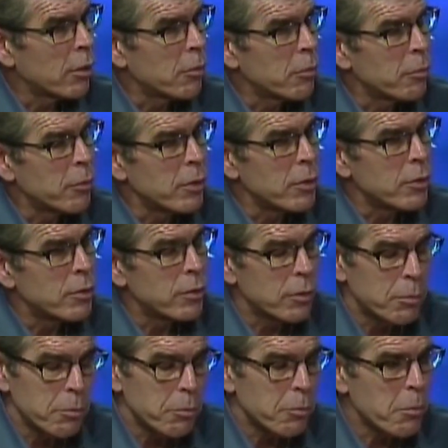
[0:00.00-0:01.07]
there's
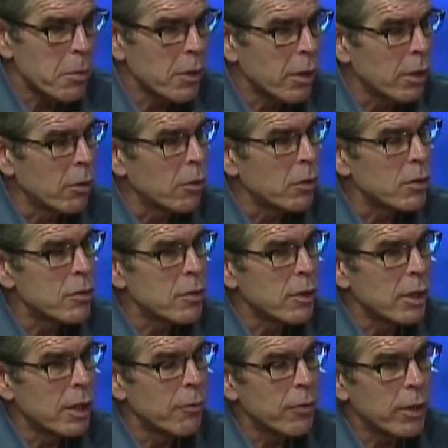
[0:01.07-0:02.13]
a
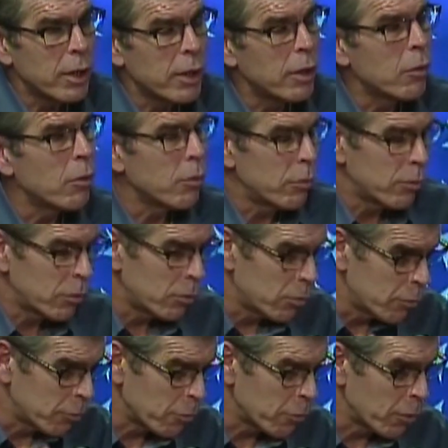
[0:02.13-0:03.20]
significant
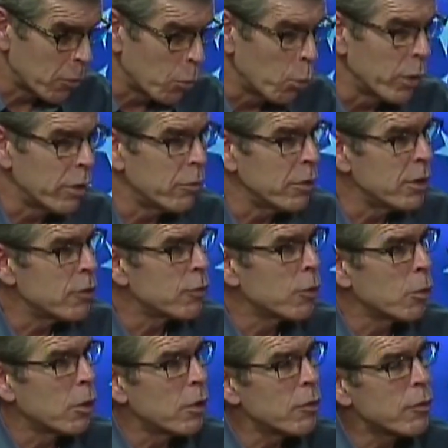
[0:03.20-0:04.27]
wind
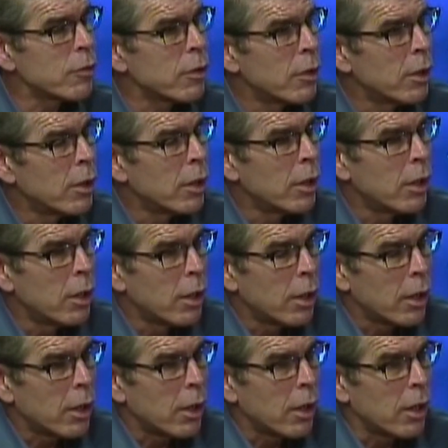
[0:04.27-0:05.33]
resource.
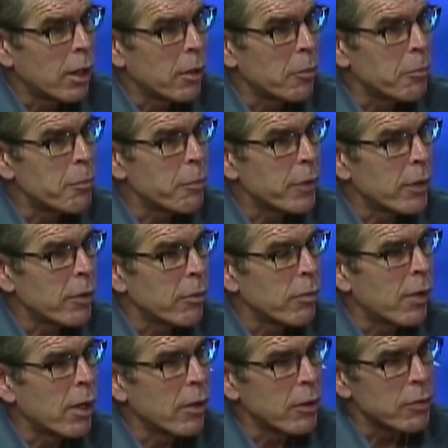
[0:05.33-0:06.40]
The
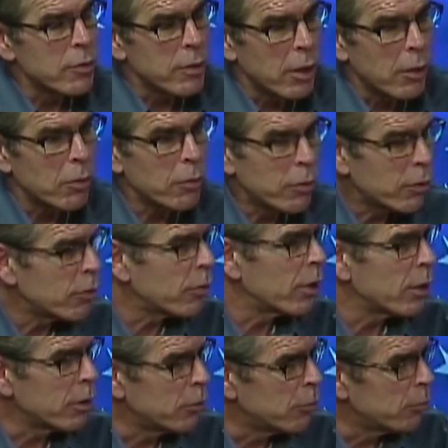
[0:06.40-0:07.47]
farther south that
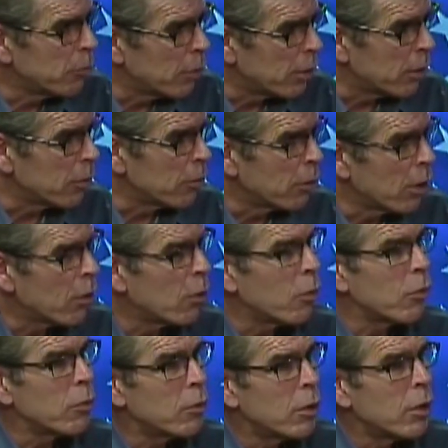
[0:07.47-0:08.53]
you
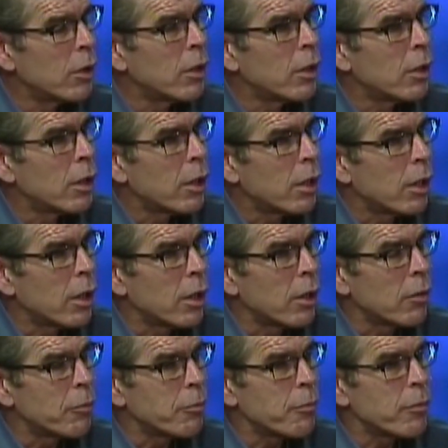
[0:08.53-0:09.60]
go,
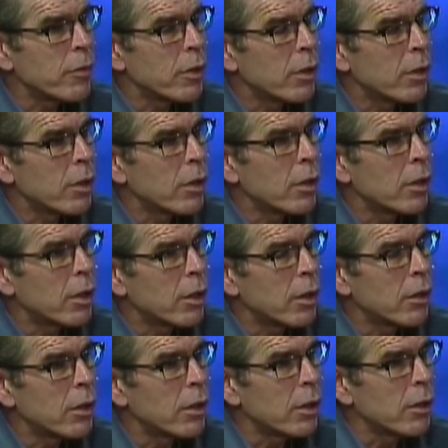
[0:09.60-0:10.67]

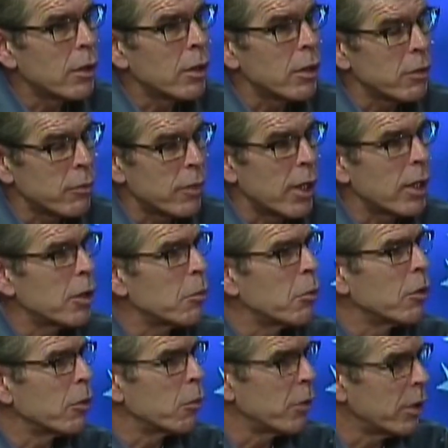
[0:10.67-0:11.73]
the less valuable
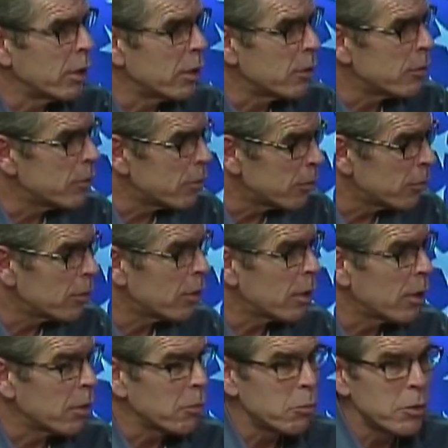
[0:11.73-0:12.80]
the wind is.
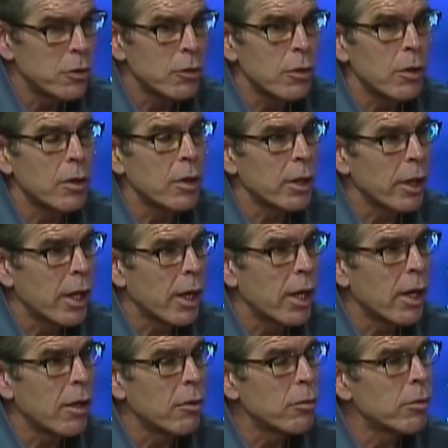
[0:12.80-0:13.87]
We certainly
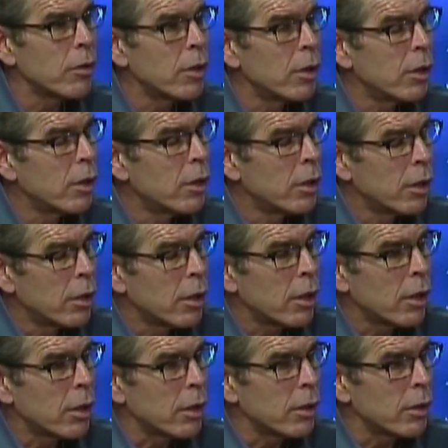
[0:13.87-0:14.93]
have
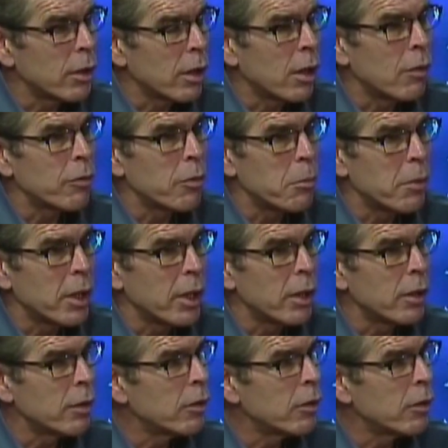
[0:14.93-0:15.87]
in the Gulf of Maine